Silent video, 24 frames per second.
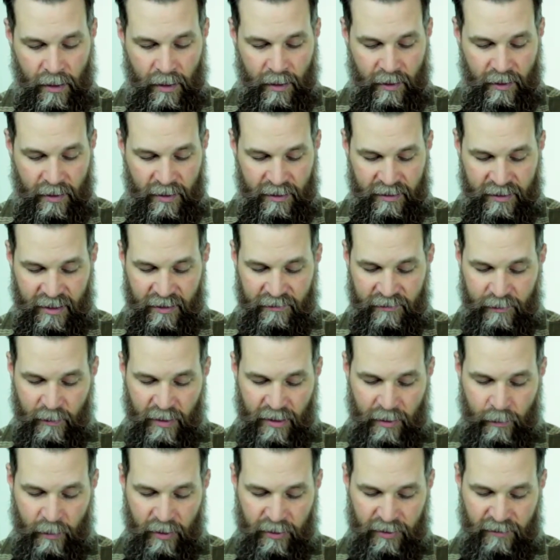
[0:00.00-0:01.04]
This gives me
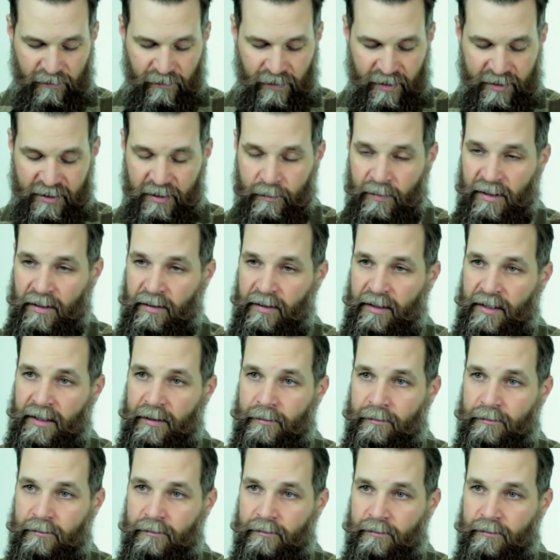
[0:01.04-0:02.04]
the most flexibility.